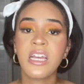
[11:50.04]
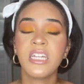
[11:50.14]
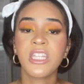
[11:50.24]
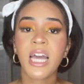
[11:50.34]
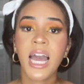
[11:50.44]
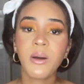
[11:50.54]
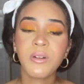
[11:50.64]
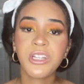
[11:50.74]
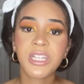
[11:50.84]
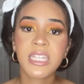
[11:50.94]
So I
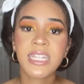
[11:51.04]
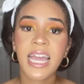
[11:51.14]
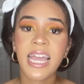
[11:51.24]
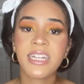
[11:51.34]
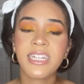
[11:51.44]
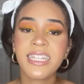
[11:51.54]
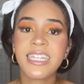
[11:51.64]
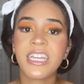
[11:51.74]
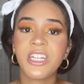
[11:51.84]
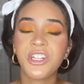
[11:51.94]
would just say, just
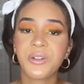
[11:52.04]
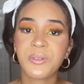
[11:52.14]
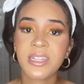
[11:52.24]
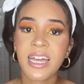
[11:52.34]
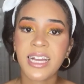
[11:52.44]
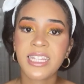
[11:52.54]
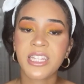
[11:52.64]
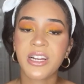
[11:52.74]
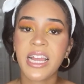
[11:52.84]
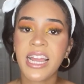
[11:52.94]
get your
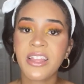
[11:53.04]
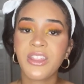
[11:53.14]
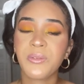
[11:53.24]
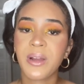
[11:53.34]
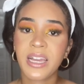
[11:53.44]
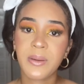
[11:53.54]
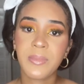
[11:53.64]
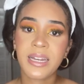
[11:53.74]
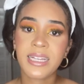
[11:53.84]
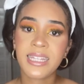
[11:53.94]
relaxer in the
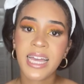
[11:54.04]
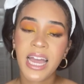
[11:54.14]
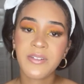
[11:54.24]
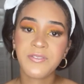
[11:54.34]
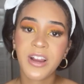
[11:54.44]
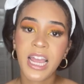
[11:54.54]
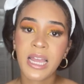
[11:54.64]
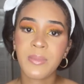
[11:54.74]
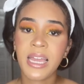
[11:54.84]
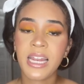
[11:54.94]
recommended time
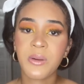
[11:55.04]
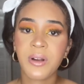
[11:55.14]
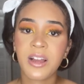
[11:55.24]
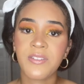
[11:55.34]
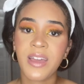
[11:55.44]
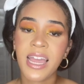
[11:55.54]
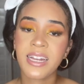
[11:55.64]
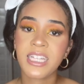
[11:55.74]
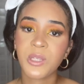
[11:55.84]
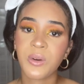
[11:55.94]
frame, anywhere of 8
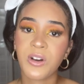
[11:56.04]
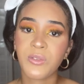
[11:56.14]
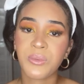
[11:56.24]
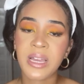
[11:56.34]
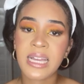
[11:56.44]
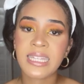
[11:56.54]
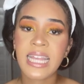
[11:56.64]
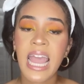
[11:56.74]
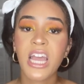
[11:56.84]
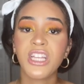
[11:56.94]
to 12 weeks,
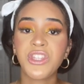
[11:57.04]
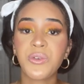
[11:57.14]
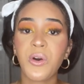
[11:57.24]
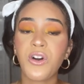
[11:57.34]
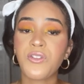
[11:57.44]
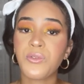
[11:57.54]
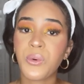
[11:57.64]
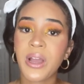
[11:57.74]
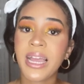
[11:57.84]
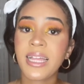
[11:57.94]
to
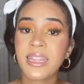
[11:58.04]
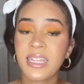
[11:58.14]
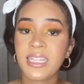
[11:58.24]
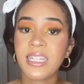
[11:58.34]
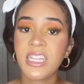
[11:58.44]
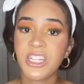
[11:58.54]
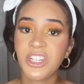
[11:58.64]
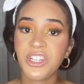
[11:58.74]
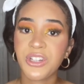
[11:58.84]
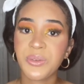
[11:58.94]
avoid this
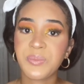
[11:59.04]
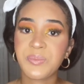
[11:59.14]
issue.